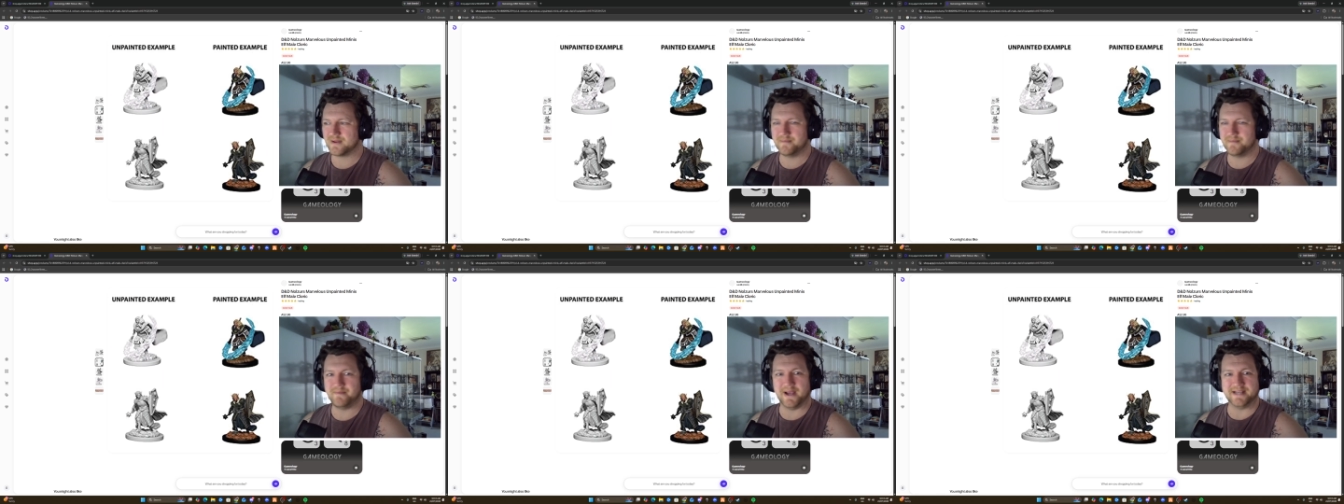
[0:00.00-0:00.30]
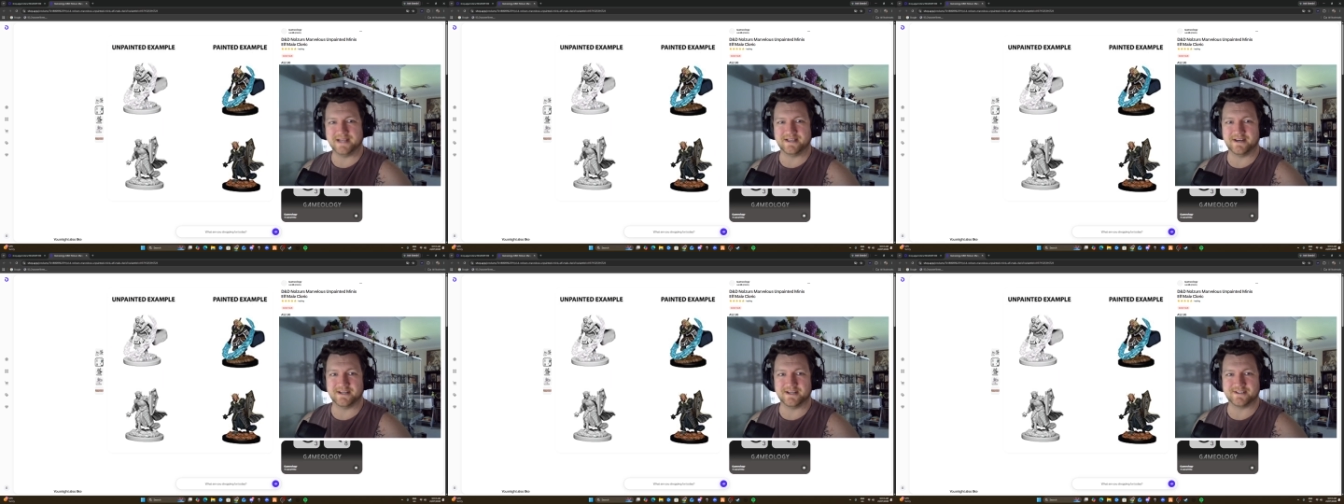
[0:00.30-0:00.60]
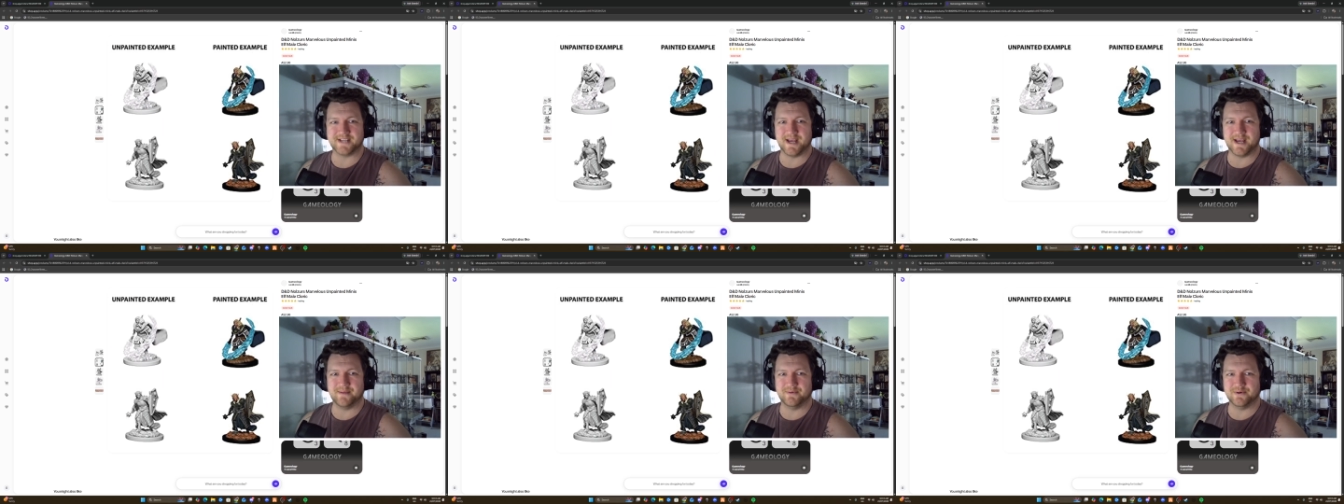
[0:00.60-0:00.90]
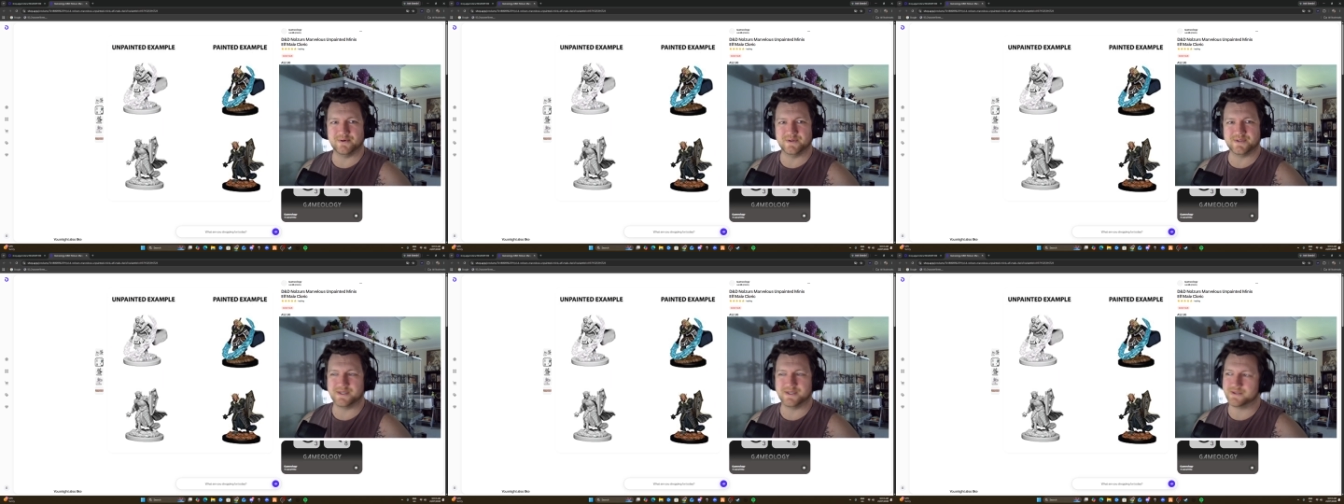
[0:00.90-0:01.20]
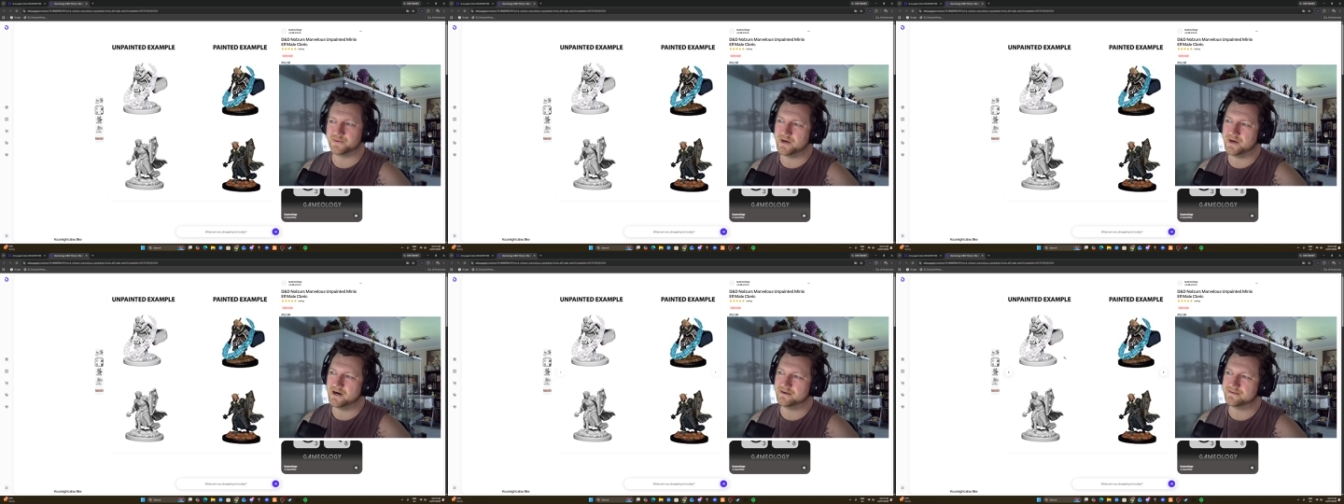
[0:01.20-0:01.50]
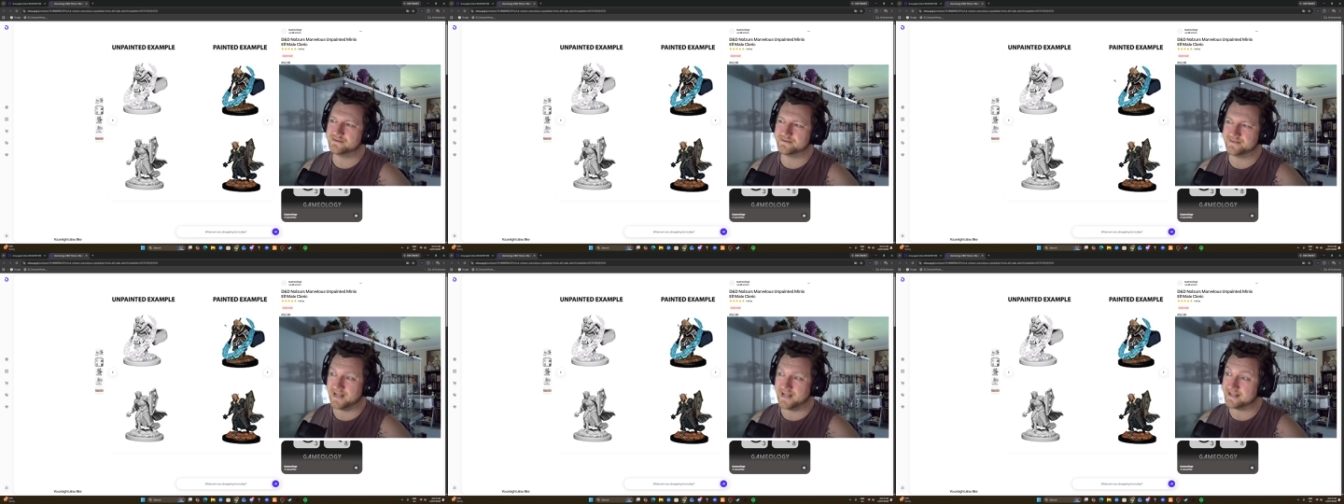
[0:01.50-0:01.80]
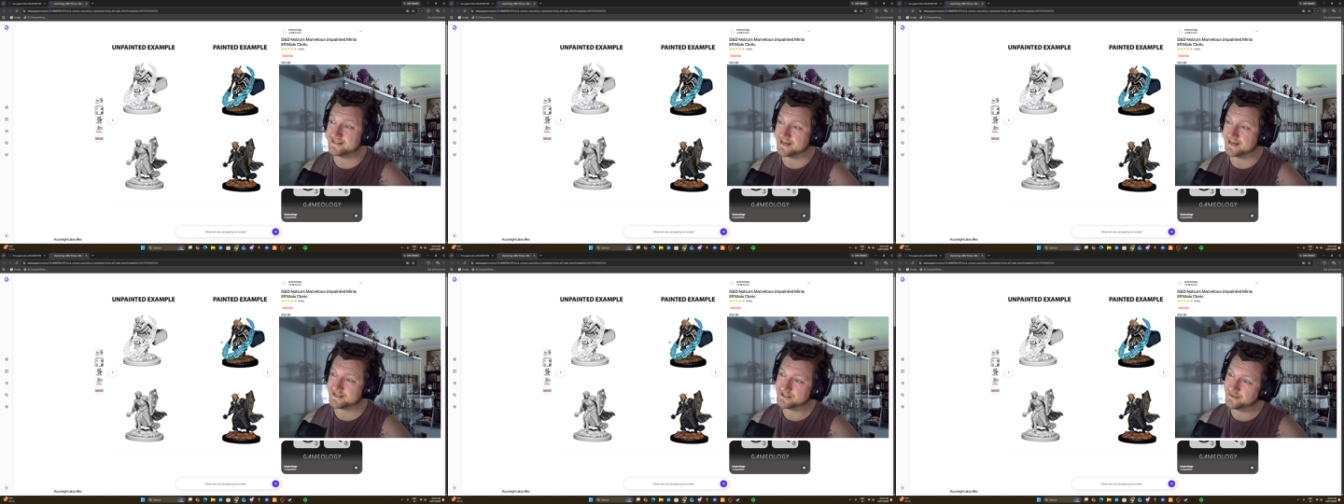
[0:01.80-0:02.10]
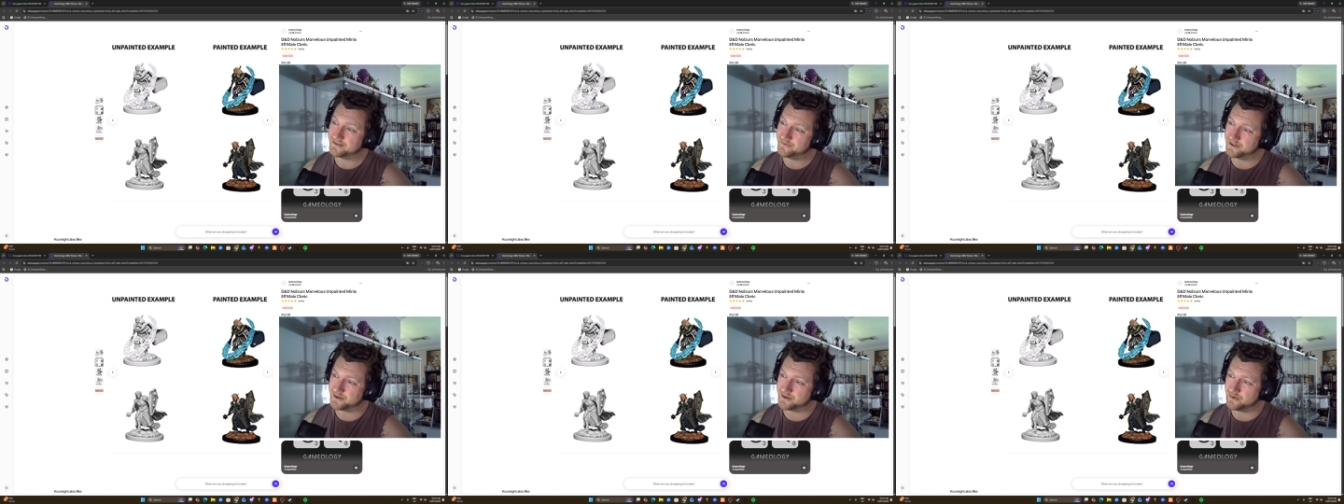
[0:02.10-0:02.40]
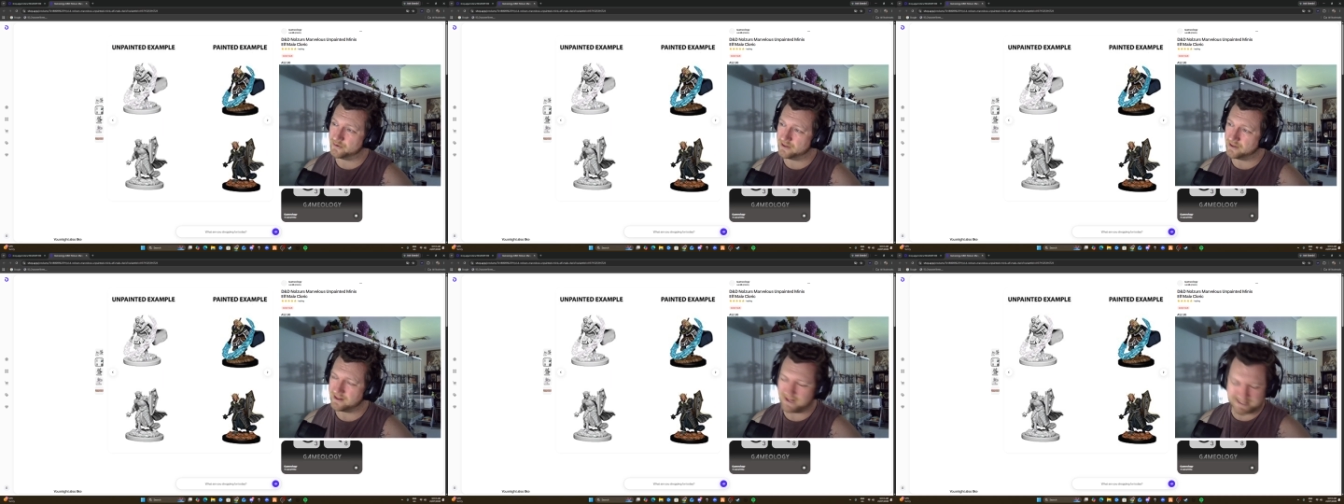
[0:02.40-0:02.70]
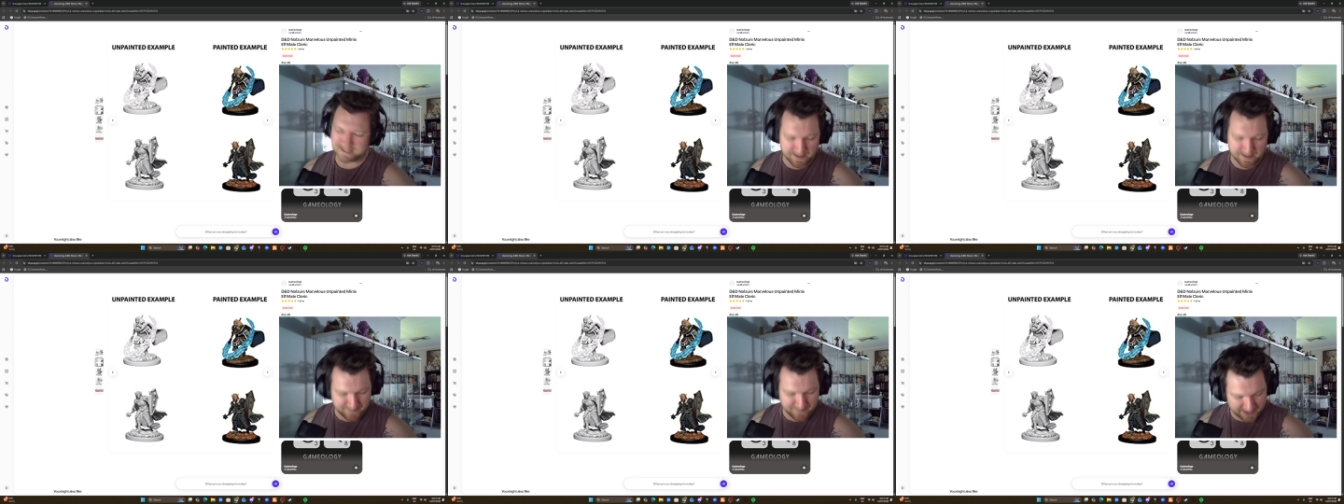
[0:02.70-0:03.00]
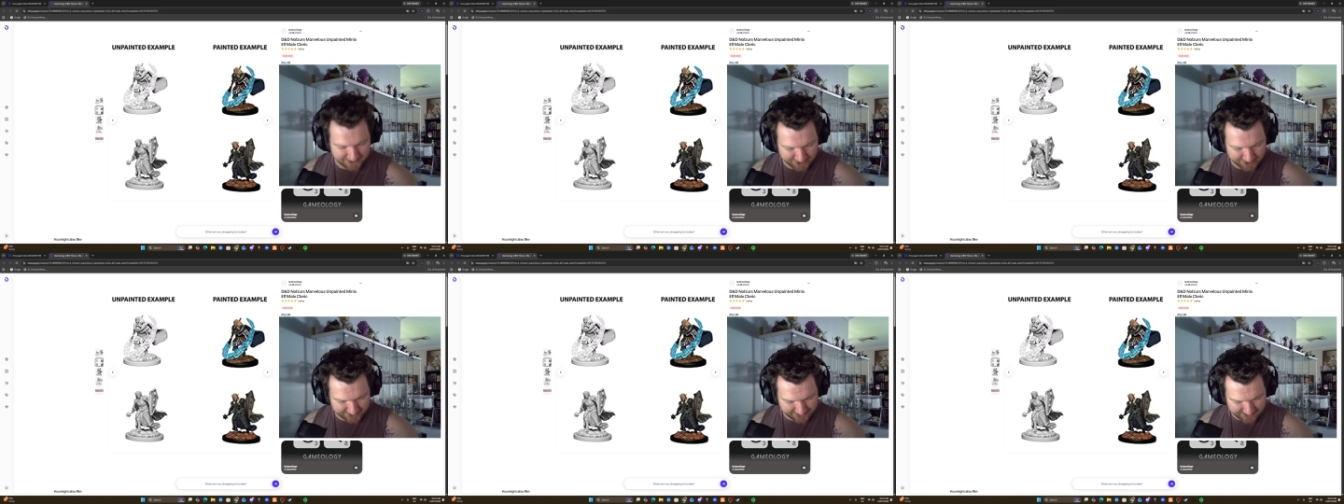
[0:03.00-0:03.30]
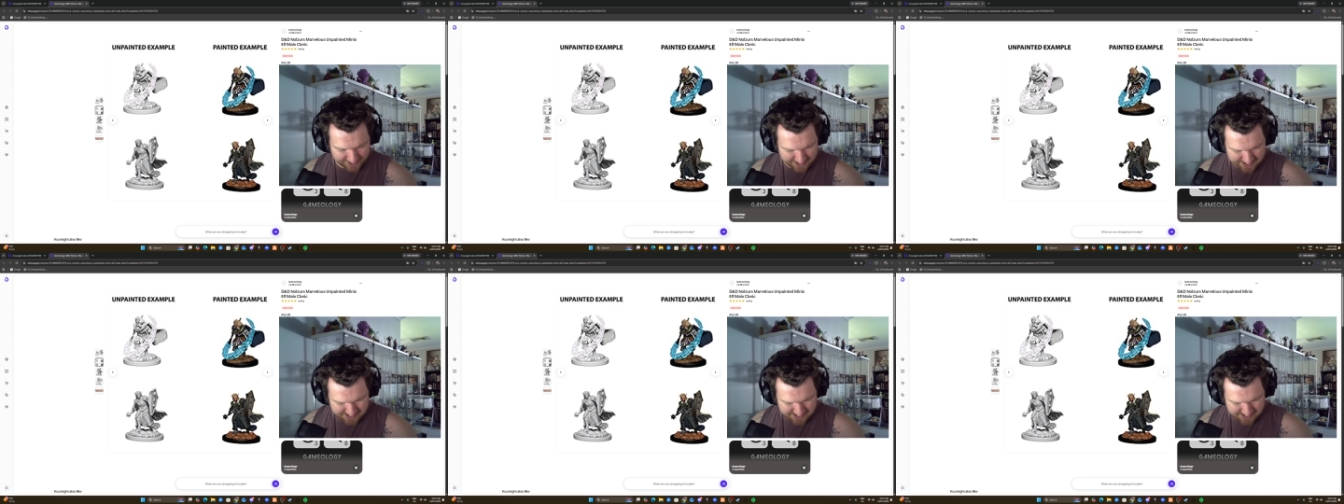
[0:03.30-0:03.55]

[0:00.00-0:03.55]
Painted examples as well. That's actually really cool. I like that magic.